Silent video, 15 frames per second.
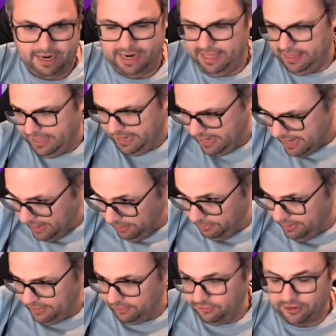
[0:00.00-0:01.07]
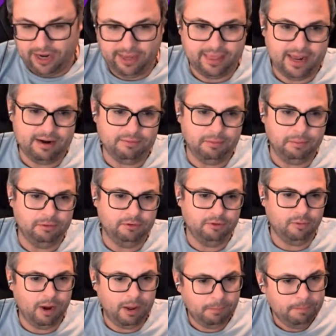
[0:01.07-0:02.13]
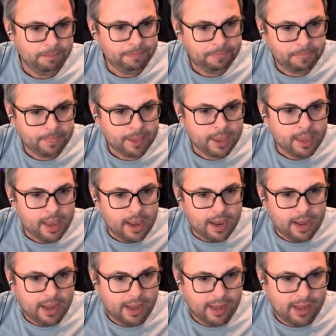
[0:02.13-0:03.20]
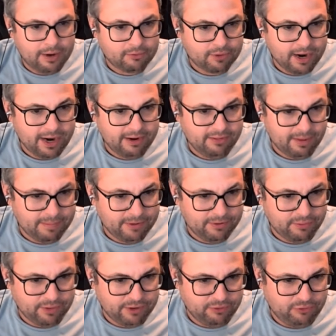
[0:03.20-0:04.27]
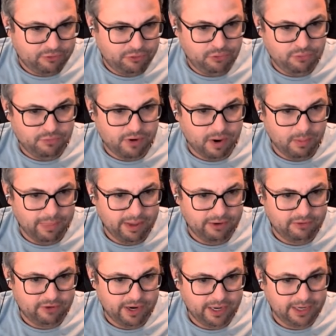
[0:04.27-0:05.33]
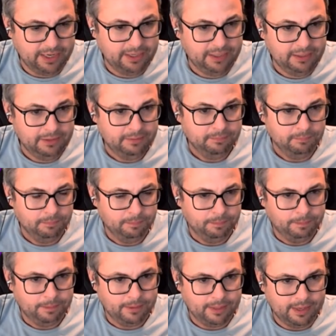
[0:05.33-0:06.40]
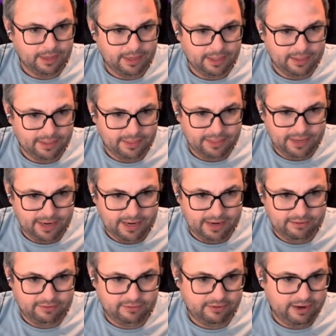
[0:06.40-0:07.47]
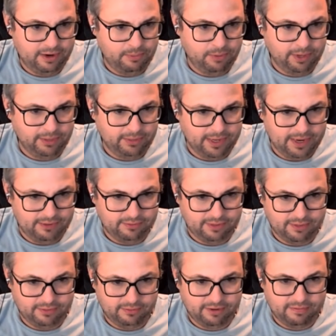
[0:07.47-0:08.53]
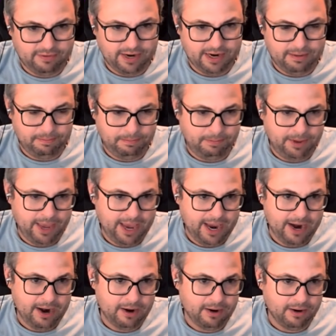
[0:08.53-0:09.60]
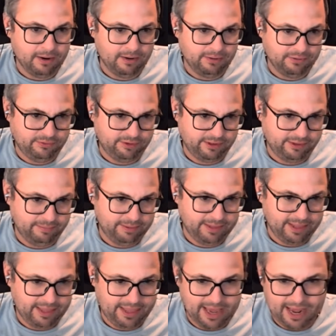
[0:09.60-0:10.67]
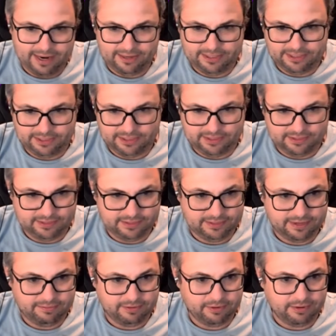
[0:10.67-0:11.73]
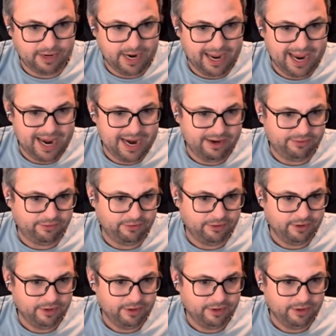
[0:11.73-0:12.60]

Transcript: anything yet. We can check that every once in a while. I try not to let myself get too far without checking. The thing I see quickly is that the 7-8 pair is telling me that that digit is a 7 or an 8,